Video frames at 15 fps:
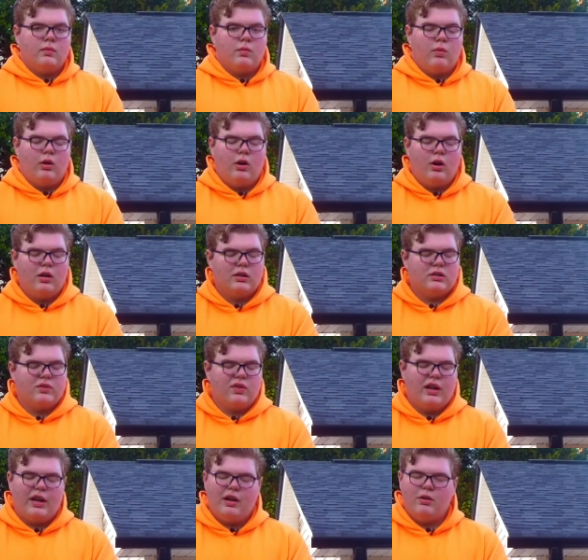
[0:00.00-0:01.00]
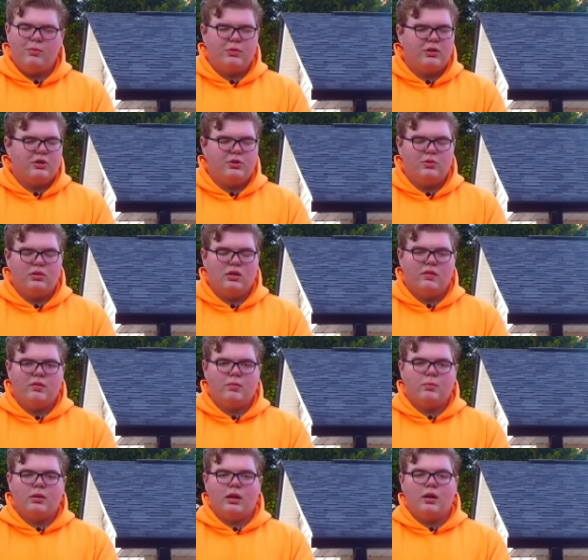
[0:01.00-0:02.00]
Regardless of how much you love
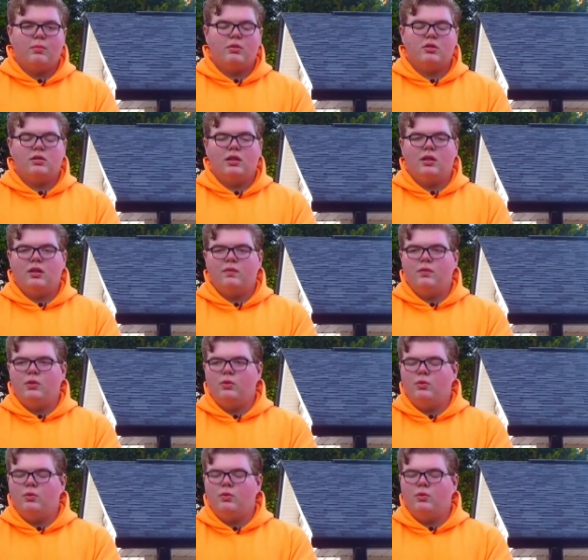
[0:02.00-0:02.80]
them and how much they love